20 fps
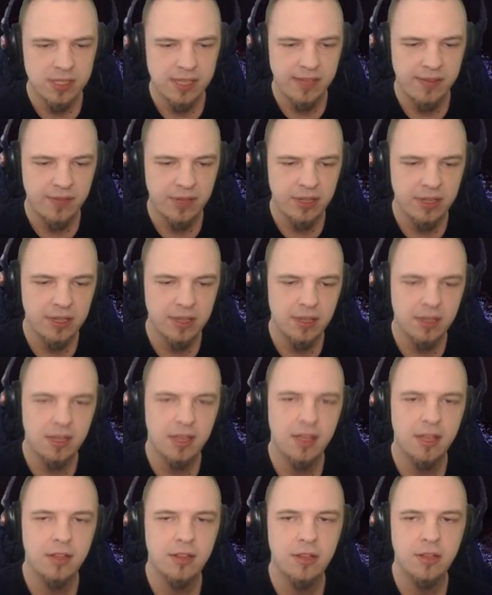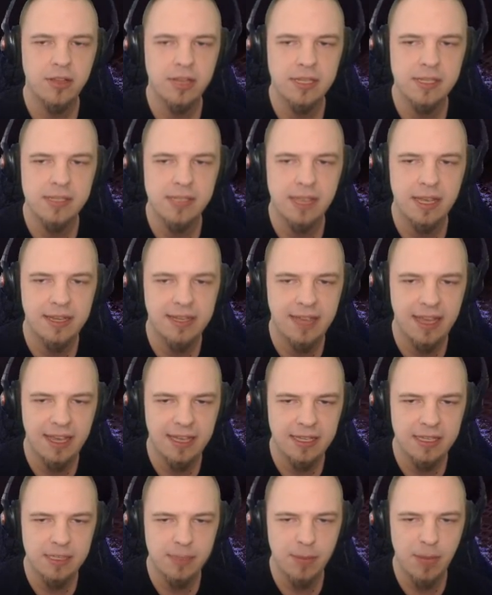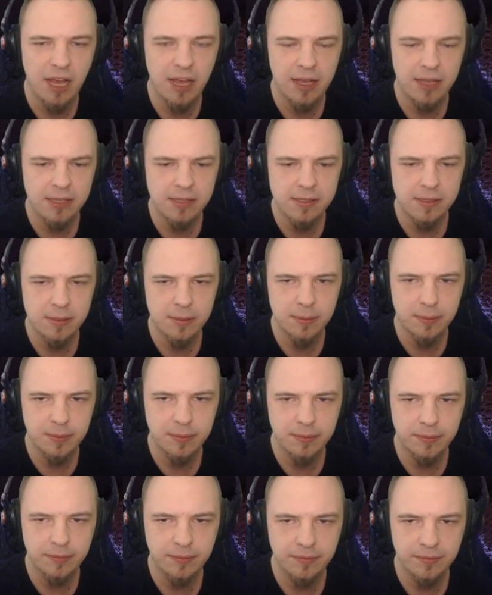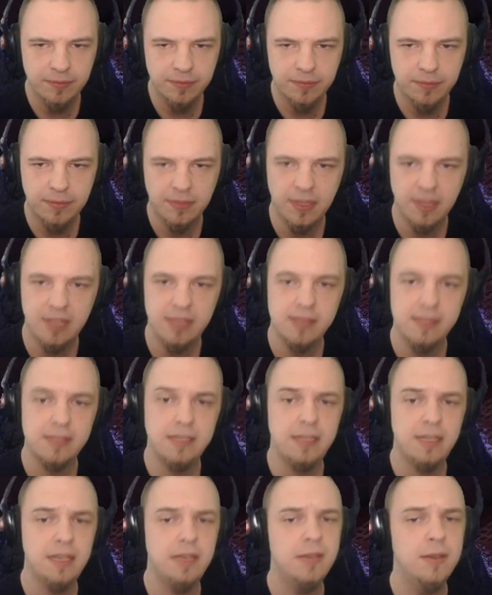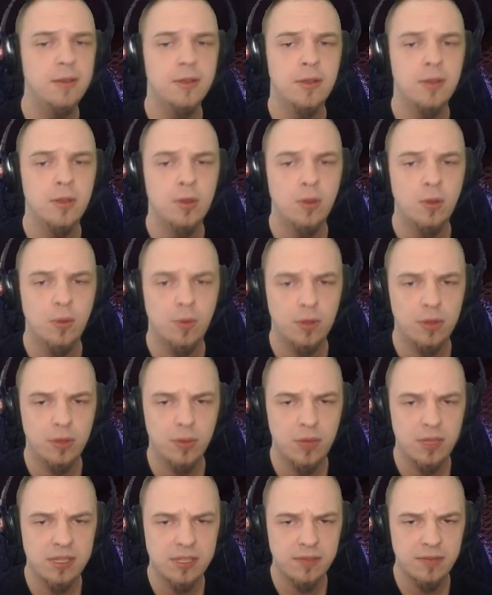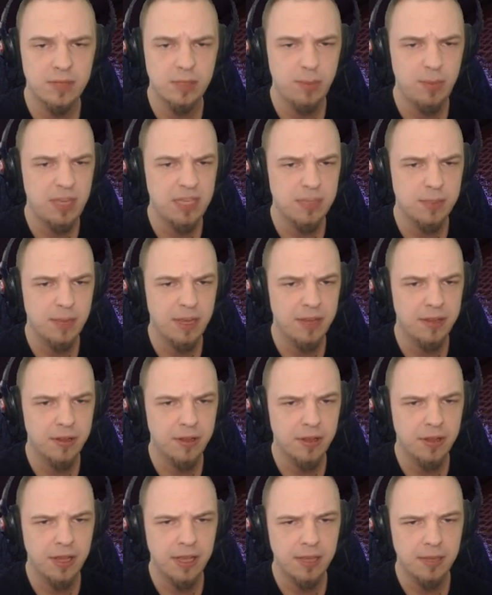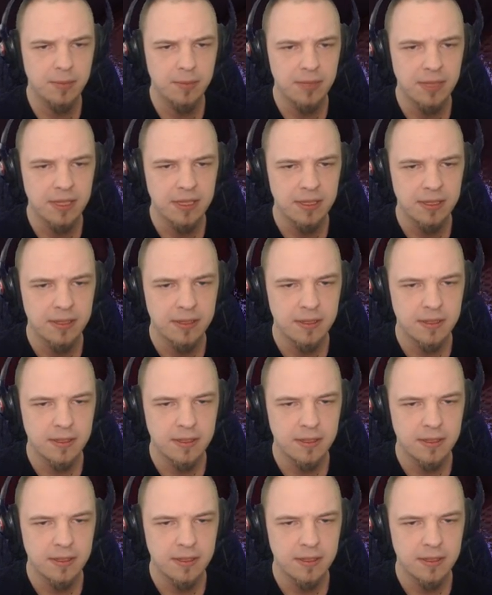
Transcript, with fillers: Let's just have a little uh, look inside Danny's mind and see what the rest of his base might look like.